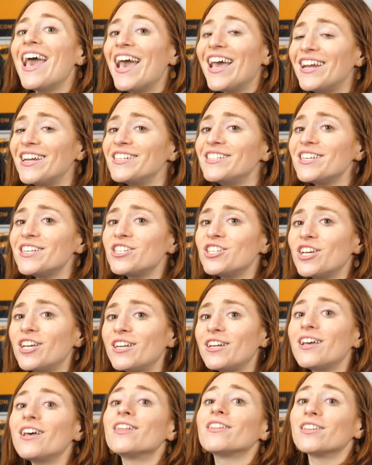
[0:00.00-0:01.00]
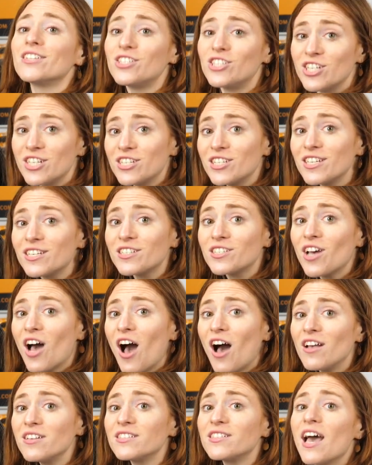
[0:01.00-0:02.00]
In addition, logistics
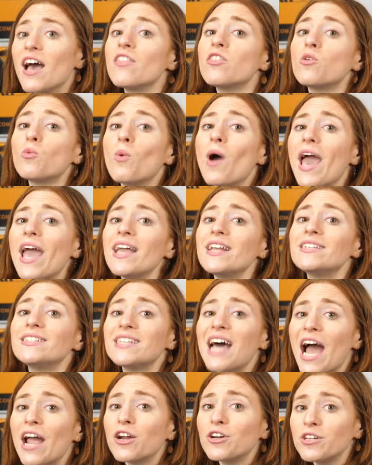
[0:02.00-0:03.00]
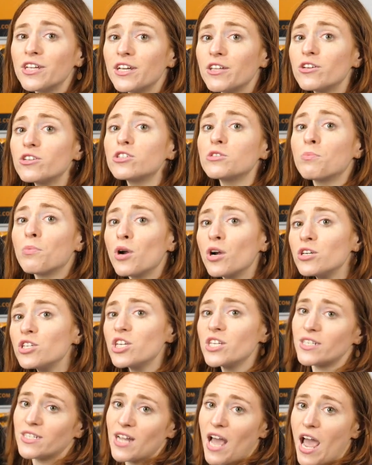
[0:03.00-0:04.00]
costs and the way tire dealers
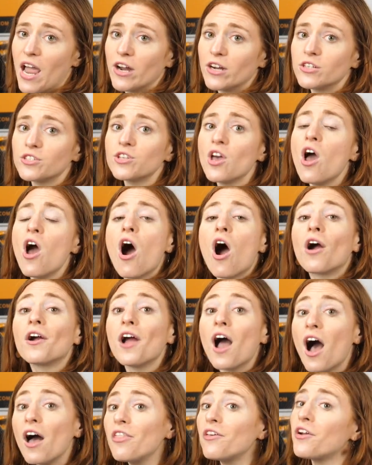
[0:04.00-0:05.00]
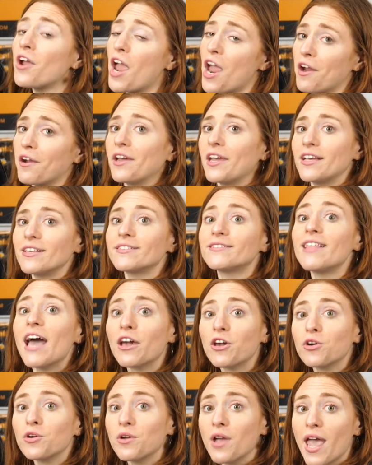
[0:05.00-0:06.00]
purchase tires are other areas
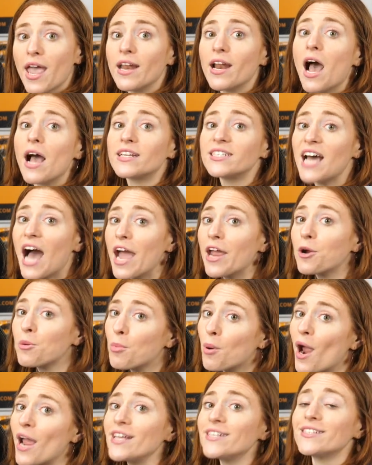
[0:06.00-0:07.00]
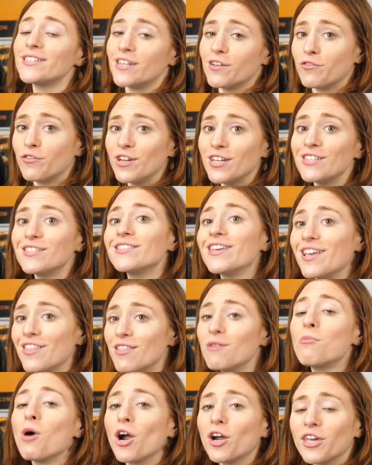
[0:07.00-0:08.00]
that create a tire price difference
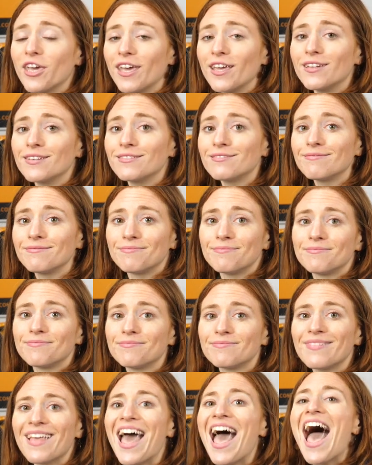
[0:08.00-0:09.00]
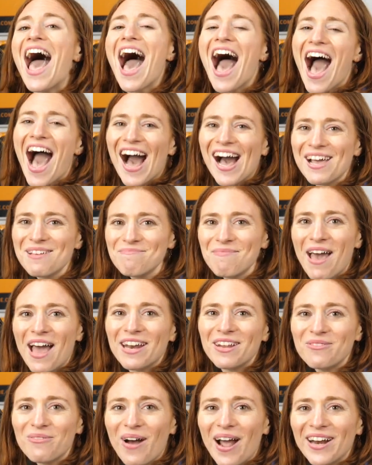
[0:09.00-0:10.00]
in the market. I'm
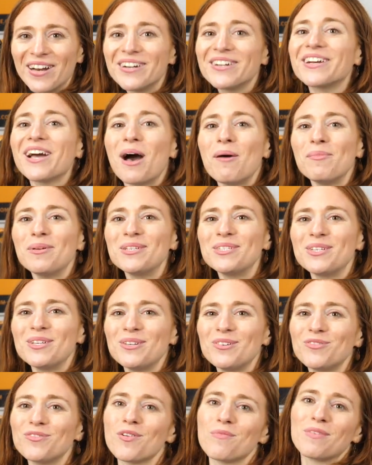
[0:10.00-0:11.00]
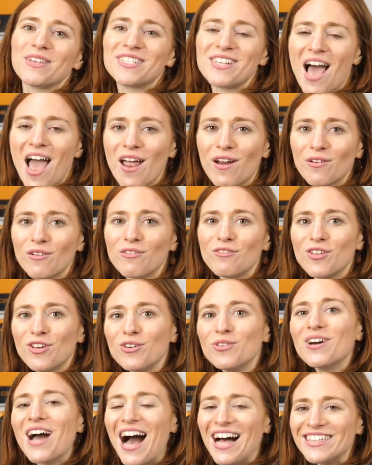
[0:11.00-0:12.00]
Maddie Winer, coming to you from the Tire
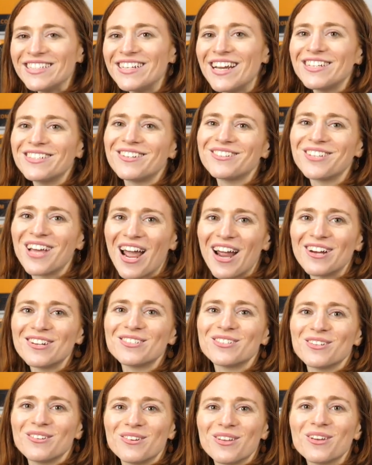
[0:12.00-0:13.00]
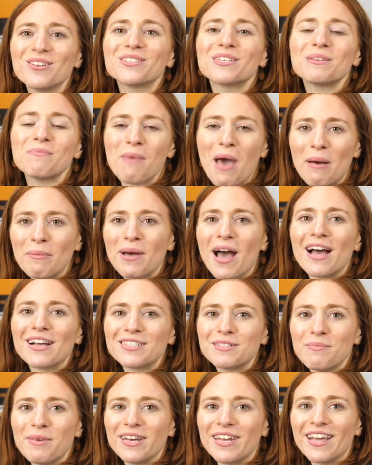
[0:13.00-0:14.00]
Review Continental Tire Studios at
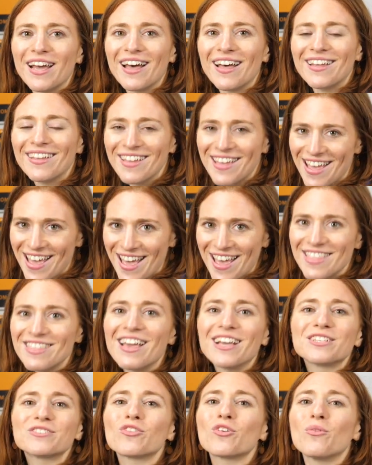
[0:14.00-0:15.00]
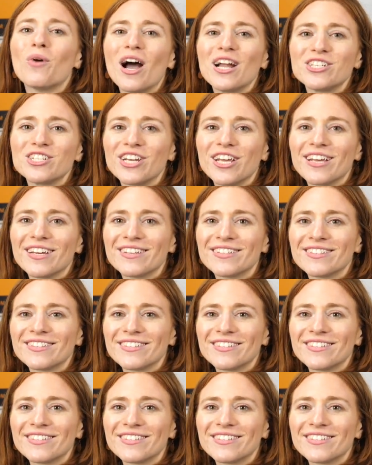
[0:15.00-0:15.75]
Babcox Media. Thanks for watching.